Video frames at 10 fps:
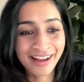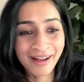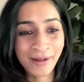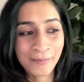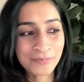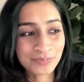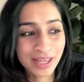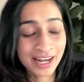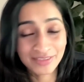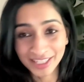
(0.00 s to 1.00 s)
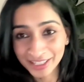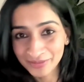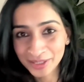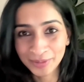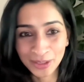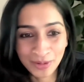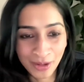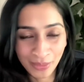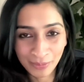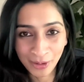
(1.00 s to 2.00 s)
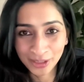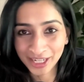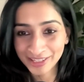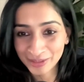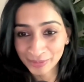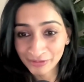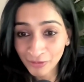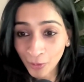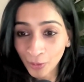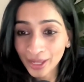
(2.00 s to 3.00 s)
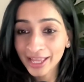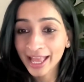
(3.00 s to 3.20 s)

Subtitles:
And I've said invisible yoga on the podcast before,